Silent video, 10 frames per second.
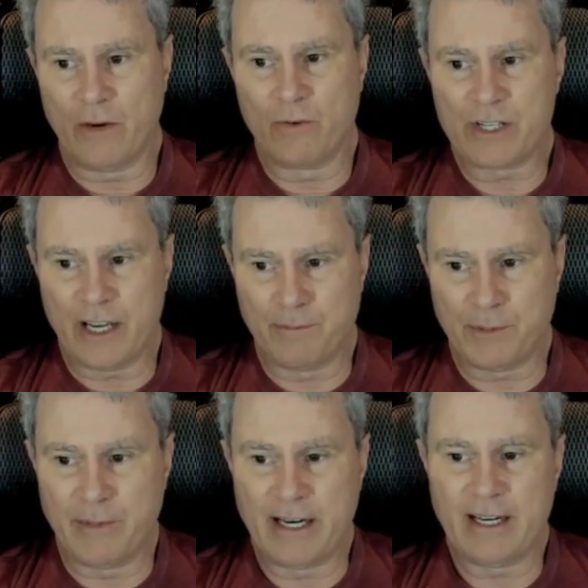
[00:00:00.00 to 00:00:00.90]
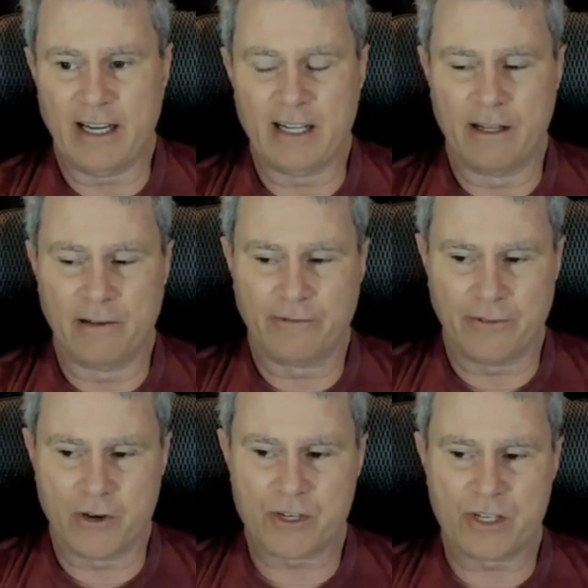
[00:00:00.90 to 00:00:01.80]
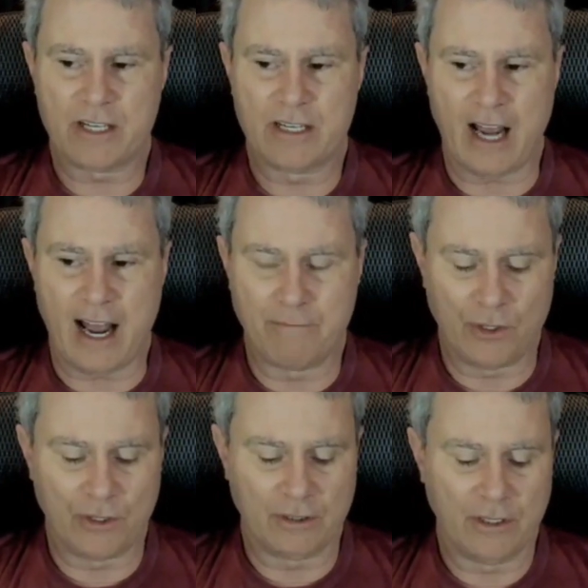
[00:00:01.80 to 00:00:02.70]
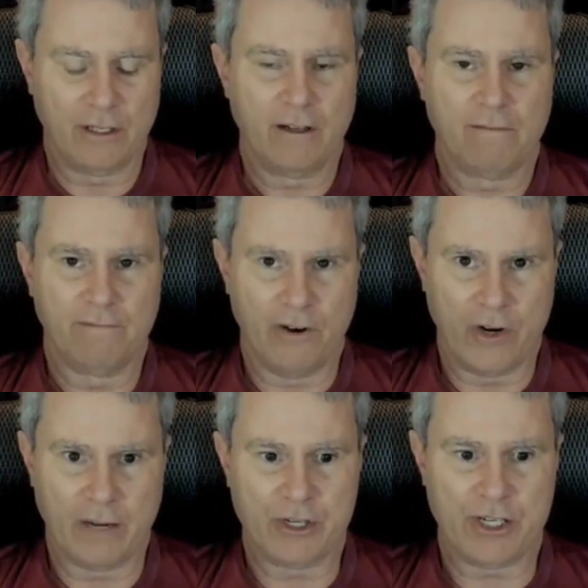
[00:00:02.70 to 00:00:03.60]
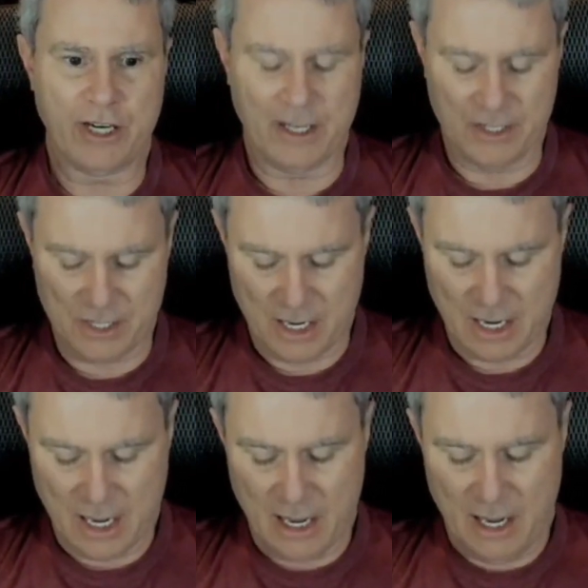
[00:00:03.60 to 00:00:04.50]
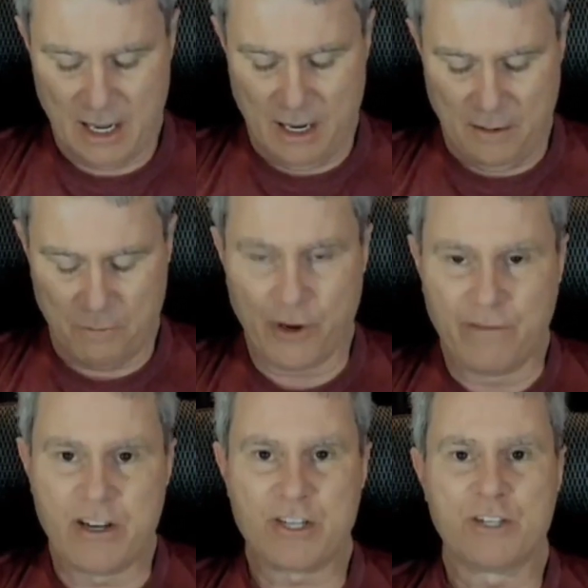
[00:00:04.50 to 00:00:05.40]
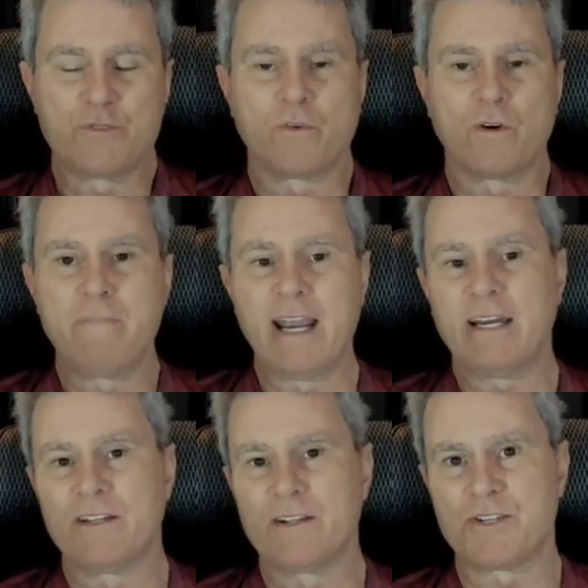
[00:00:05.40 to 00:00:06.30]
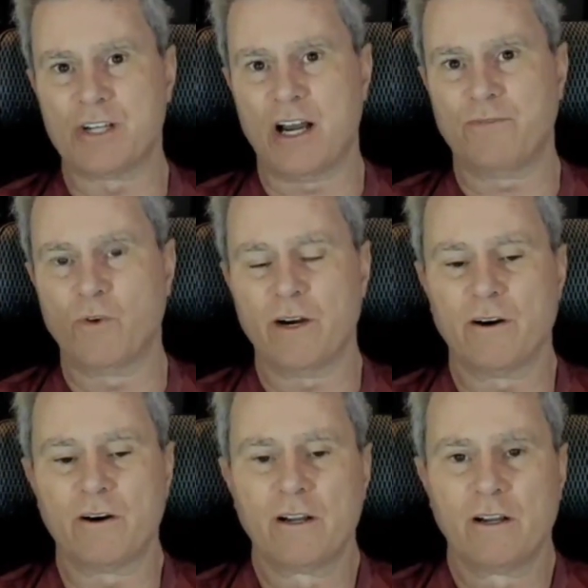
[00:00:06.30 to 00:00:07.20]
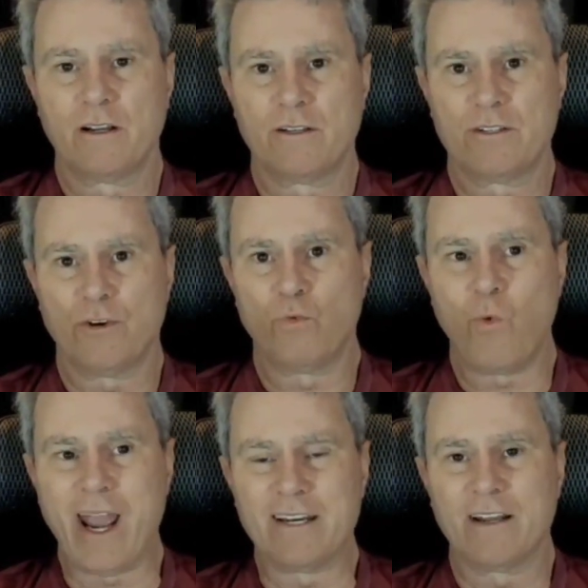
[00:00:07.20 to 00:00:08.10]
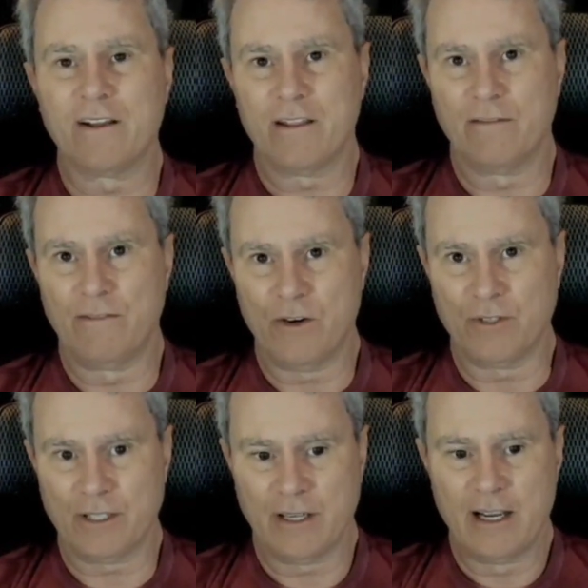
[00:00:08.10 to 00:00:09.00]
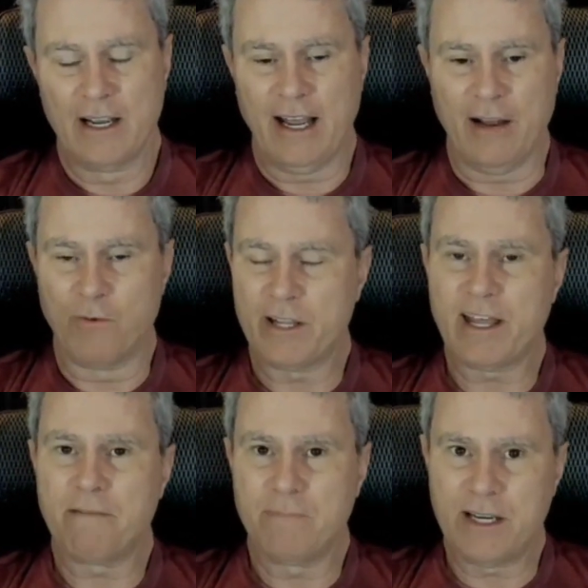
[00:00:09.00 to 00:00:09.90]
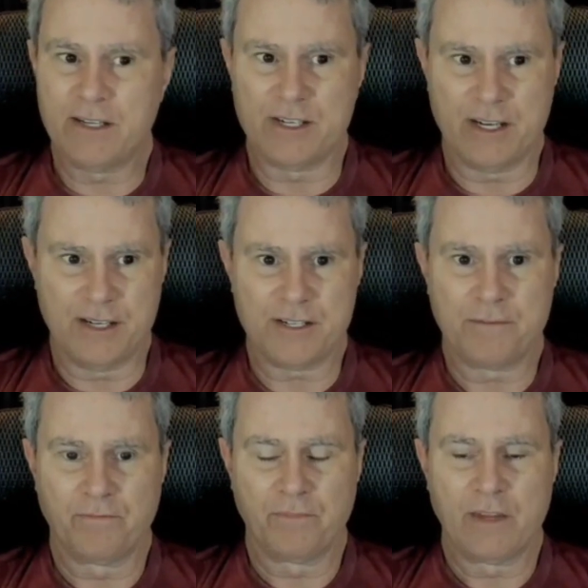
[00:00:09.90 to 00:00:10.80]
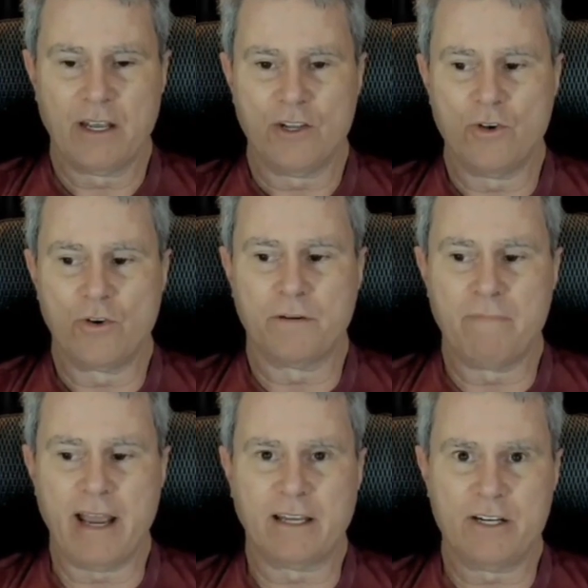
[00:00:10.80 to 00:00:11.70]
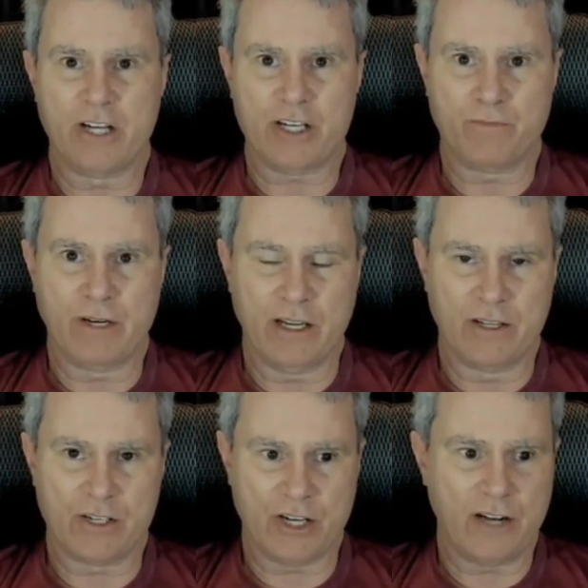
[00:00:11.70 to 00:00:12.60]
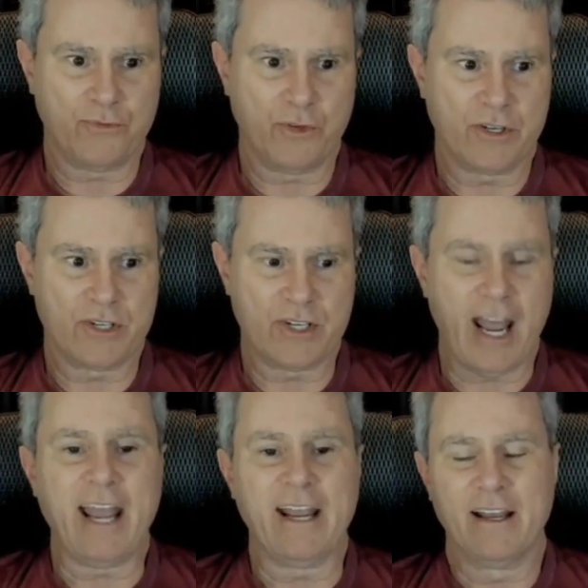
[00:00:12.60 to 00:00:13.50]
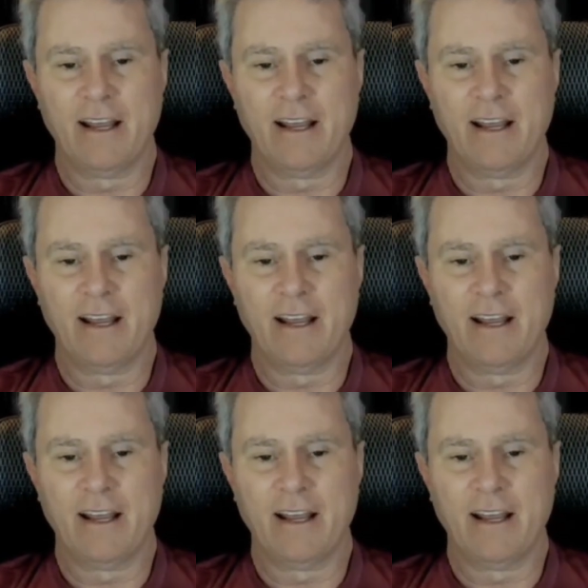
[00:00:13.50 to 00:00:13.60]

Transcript: was implemented in the first Diebold voting machines, provisions were made in the software to weight the vote. And what that means is you could make an adjustment in the software to say